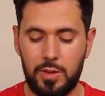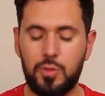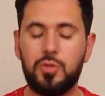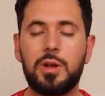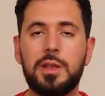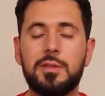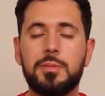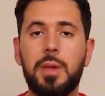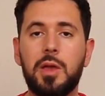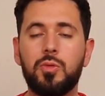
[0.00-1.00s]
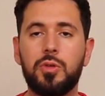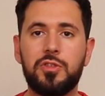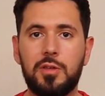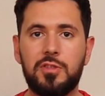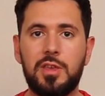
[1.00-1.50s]
Usually it's micro
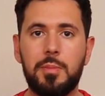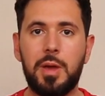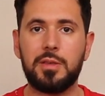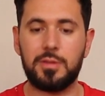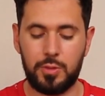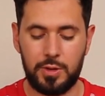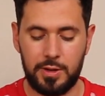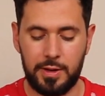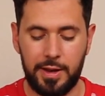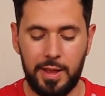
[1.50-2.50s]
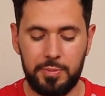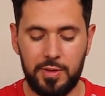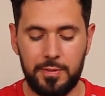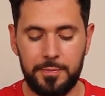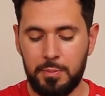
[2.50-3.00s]
HDMI, so you need an
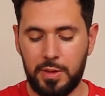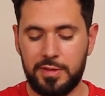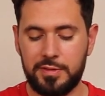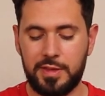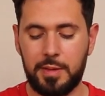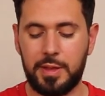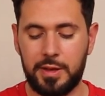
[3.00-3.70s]
adapter, but this time they